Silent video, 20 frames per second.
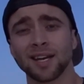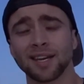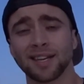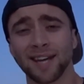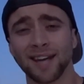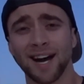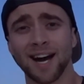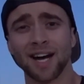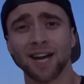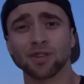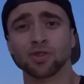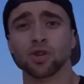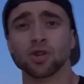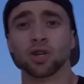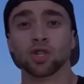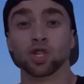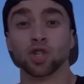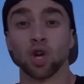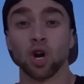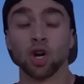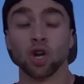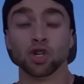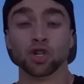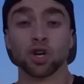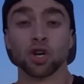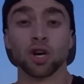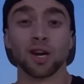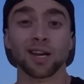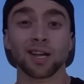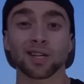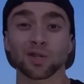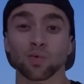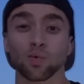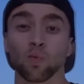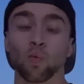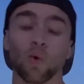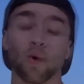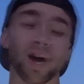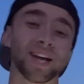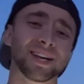Dodge Charger. It is
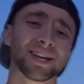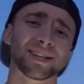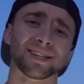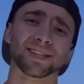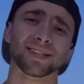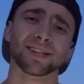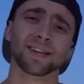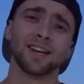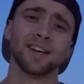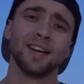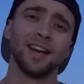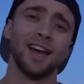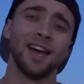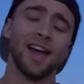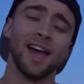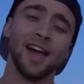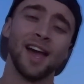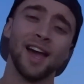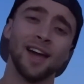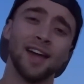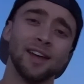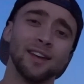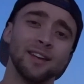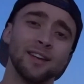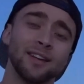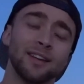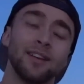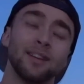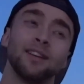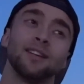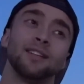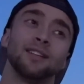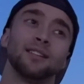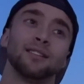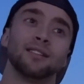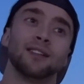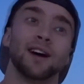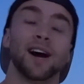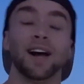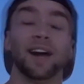white and
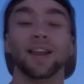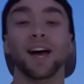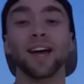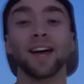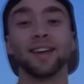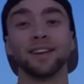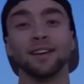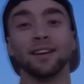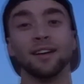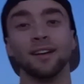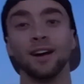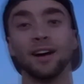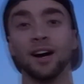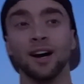I like it.